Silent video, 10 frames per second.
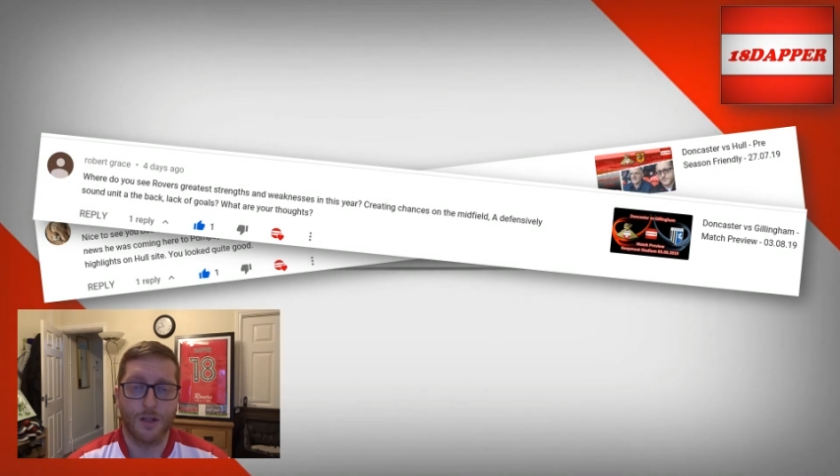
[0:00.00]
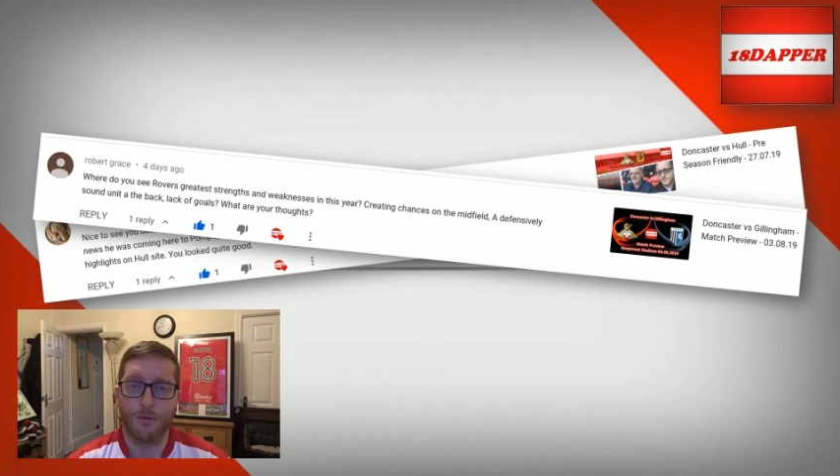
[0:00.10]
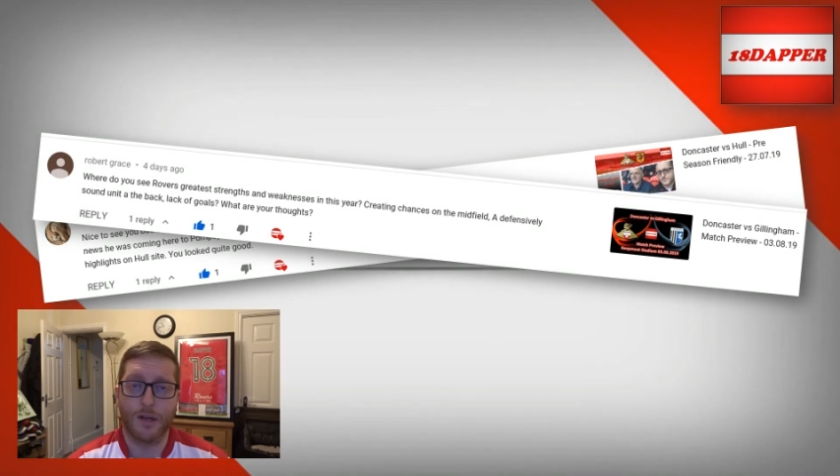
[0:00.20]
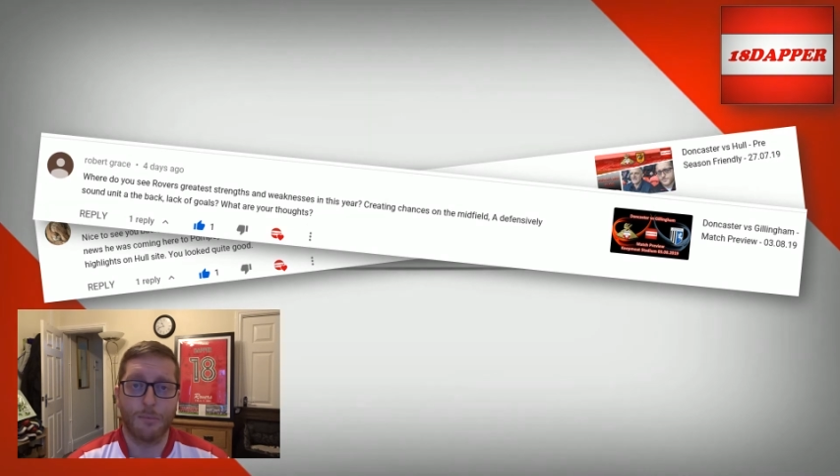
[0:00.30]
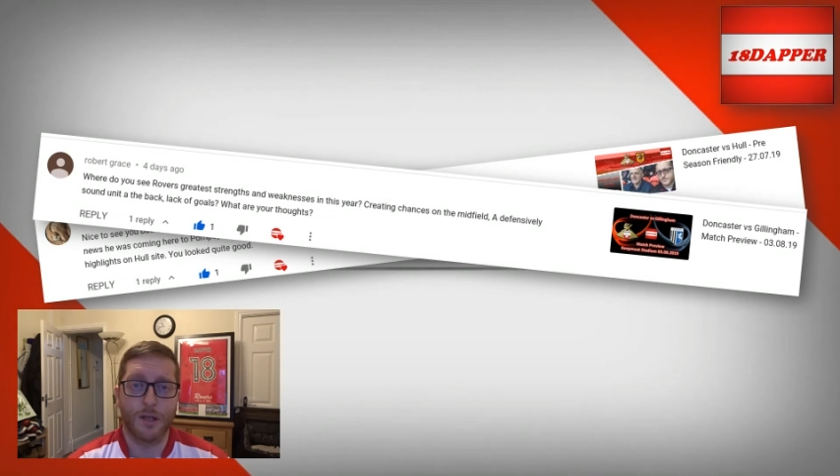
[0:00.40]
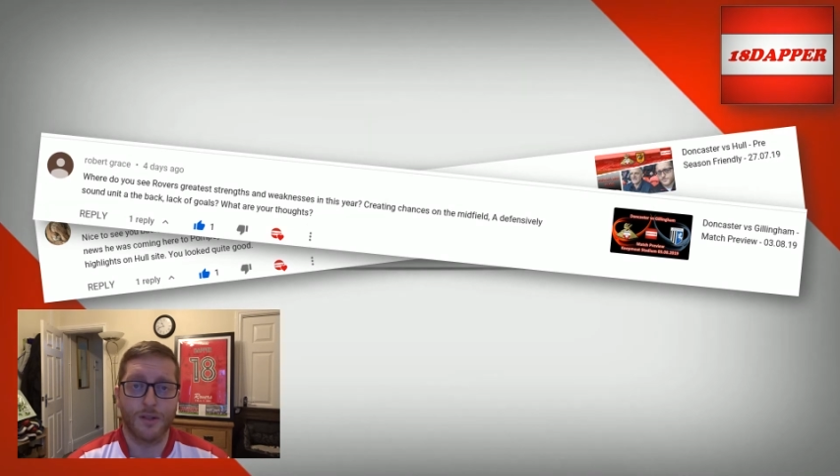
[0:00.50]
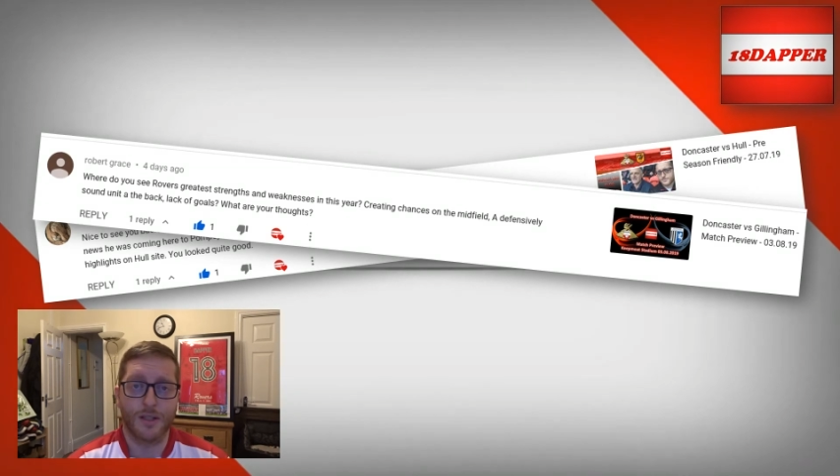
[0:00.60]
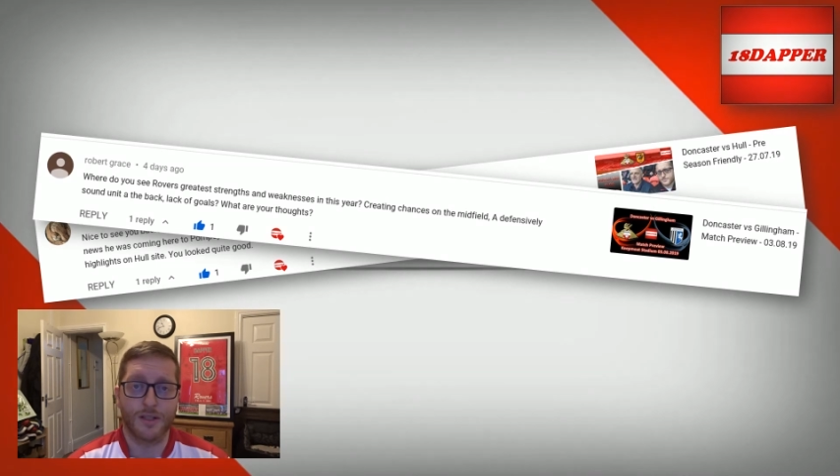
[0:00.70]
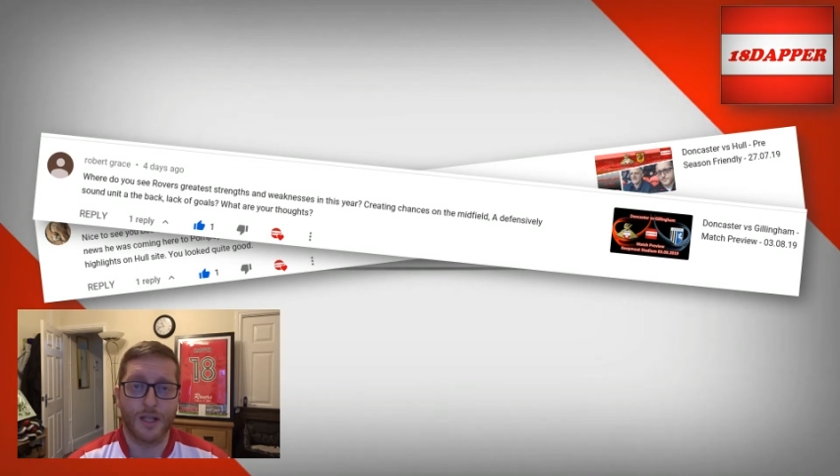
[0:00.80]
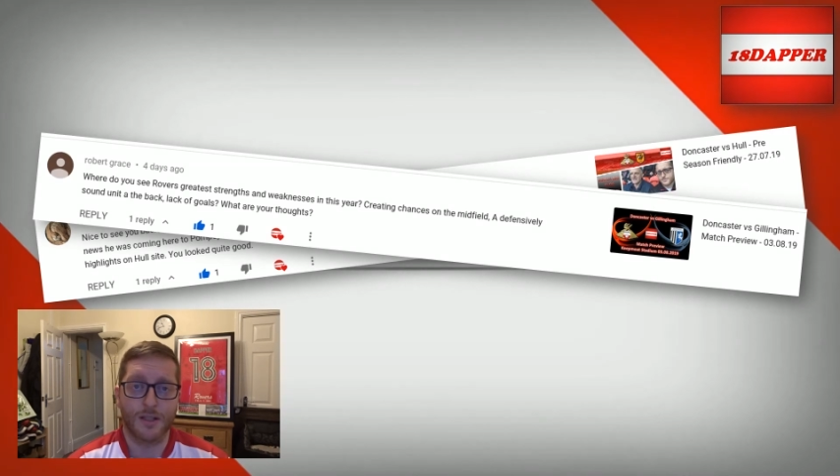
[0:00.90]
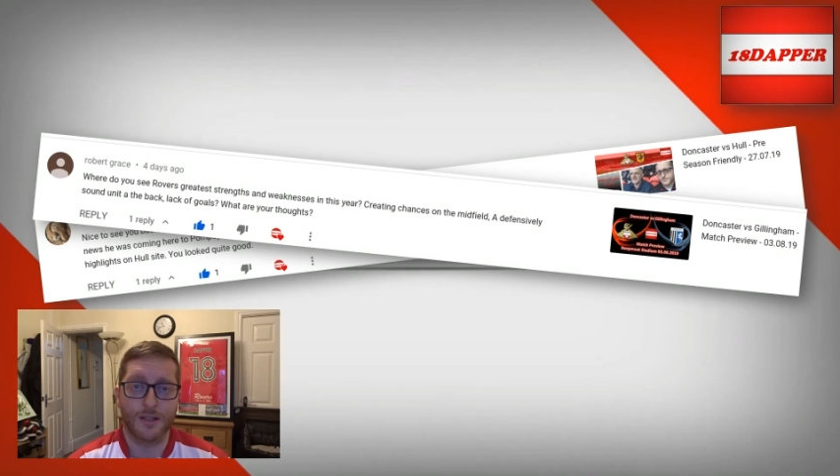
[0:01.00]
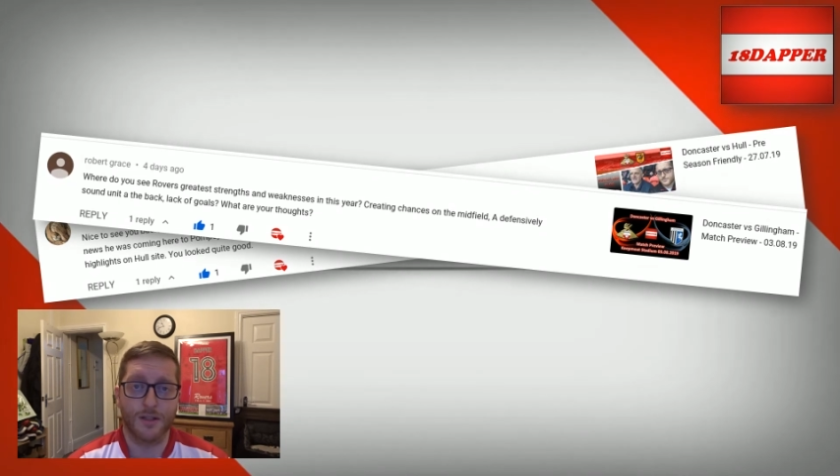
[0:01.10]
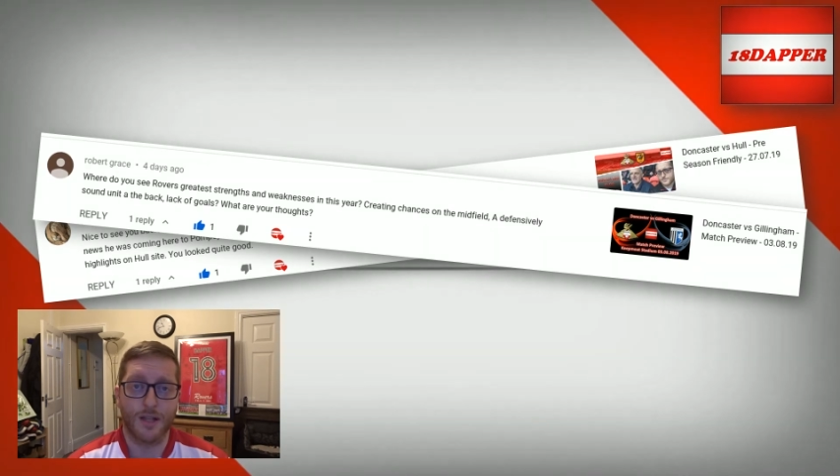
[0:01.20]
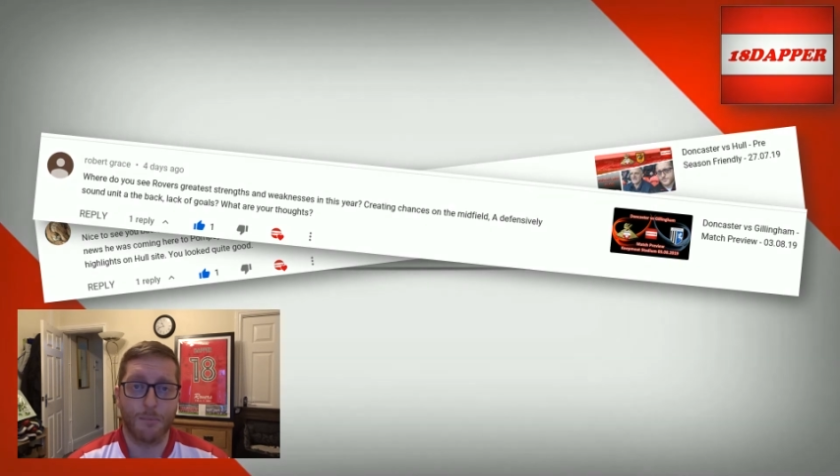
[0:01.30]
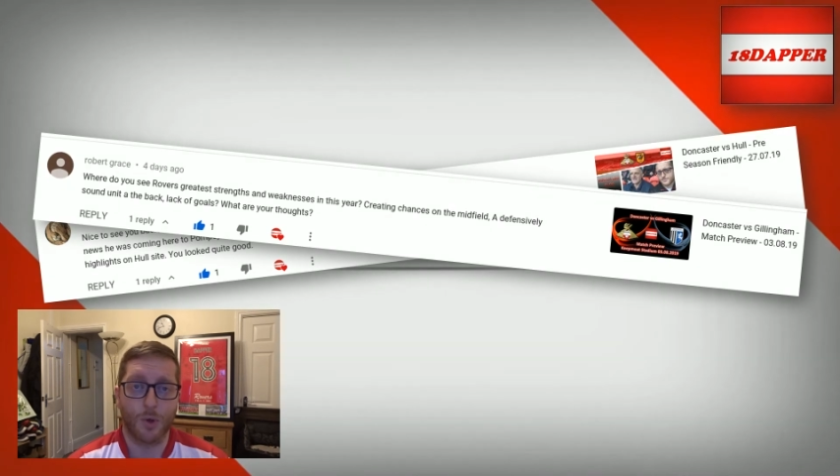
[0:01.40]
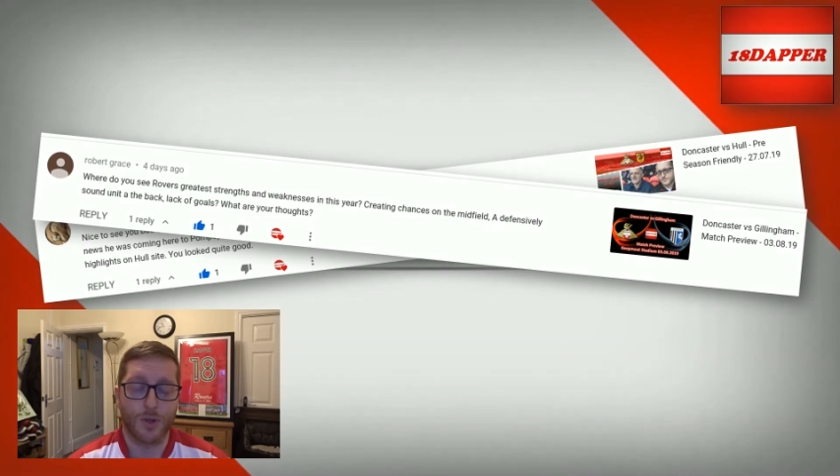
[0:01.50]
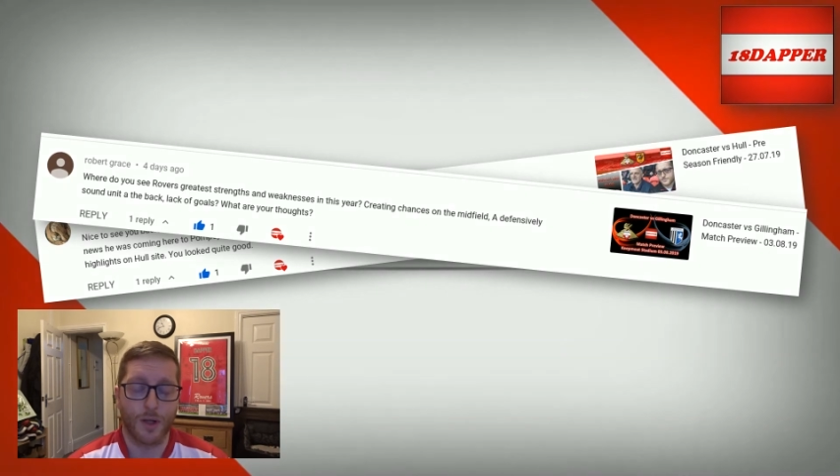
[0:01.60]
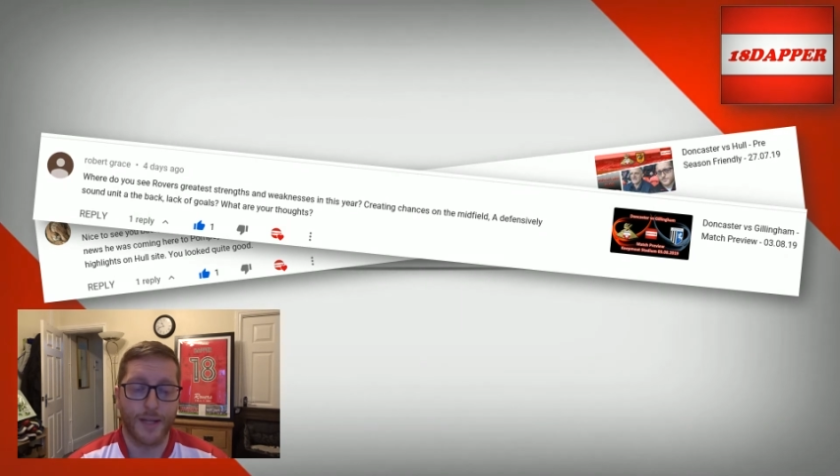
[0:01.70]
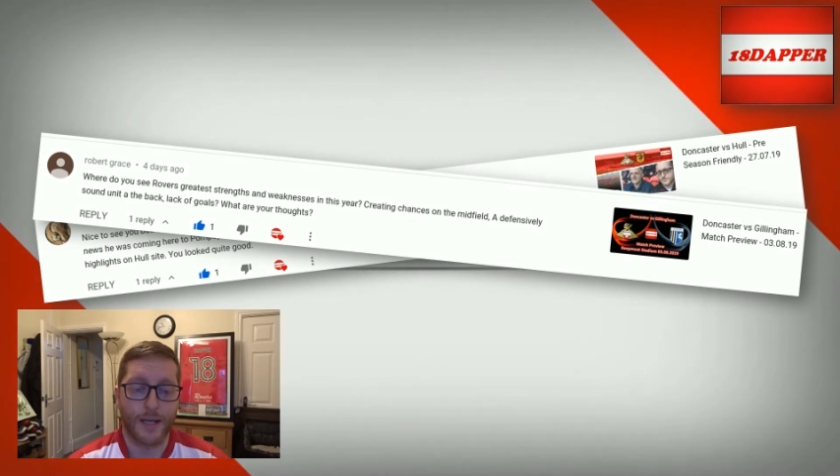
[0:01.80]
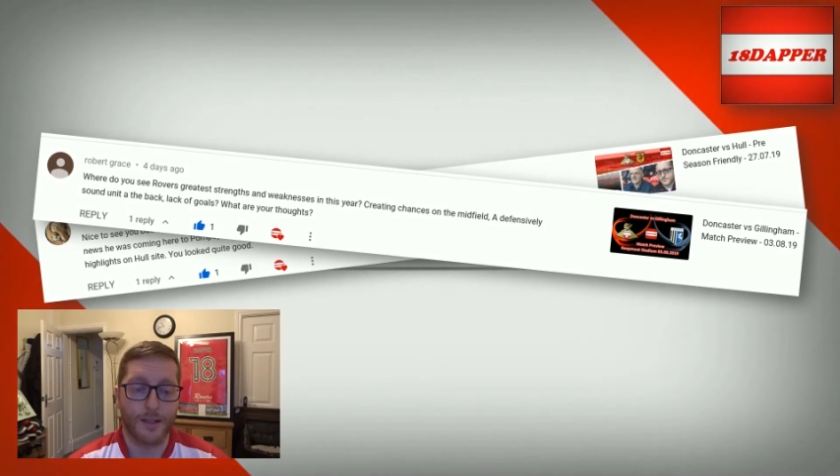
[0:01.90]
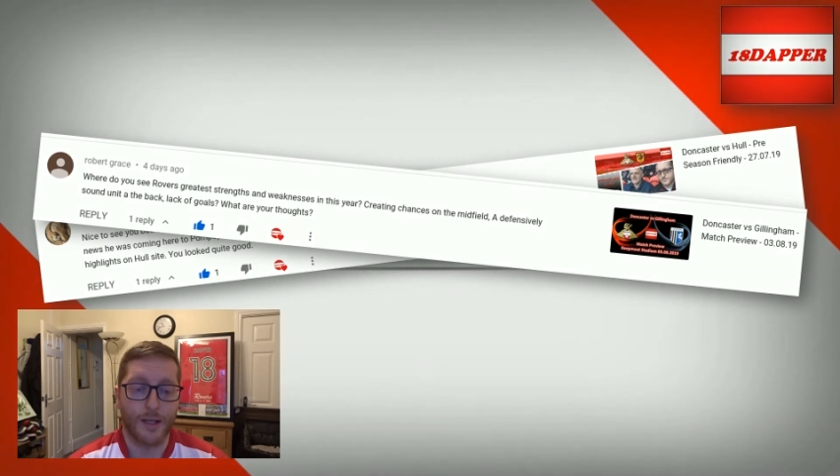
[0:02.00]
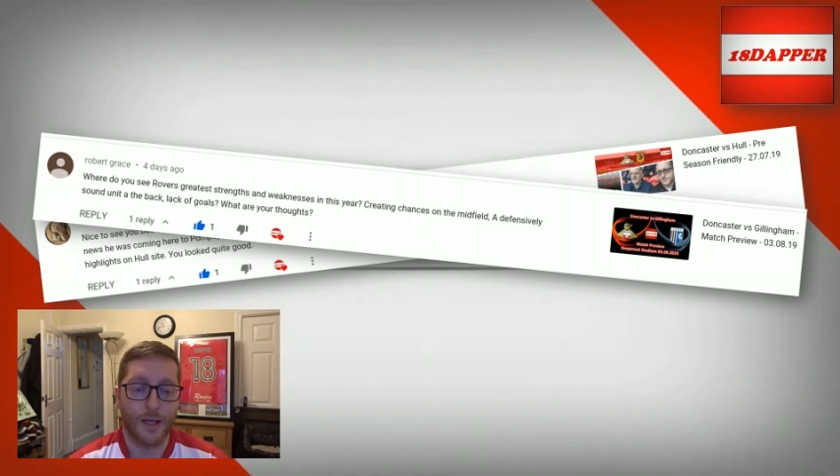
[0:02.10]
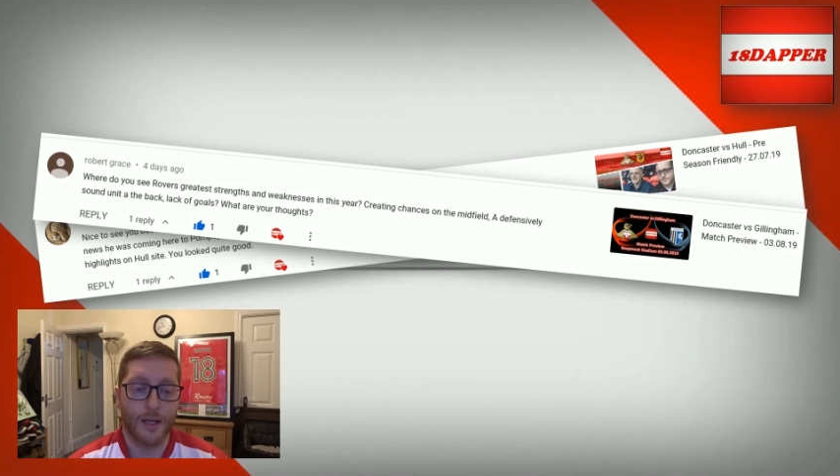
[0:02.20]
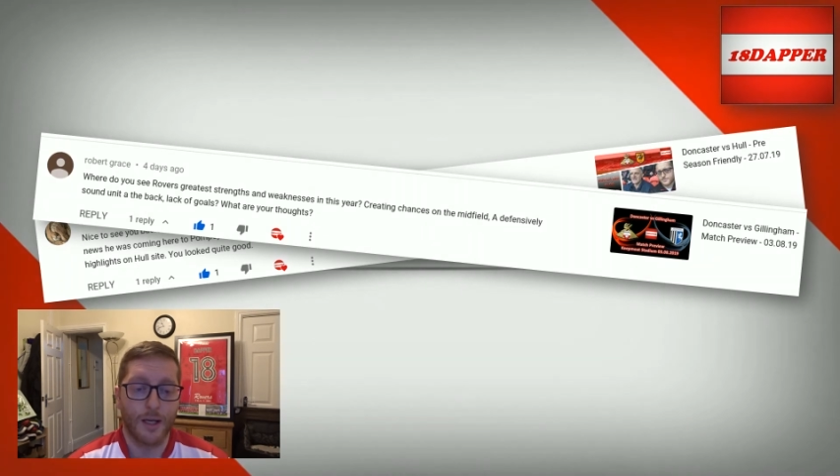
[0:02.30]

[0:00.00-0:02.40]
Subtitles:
a rebuilding season, and then push on next year.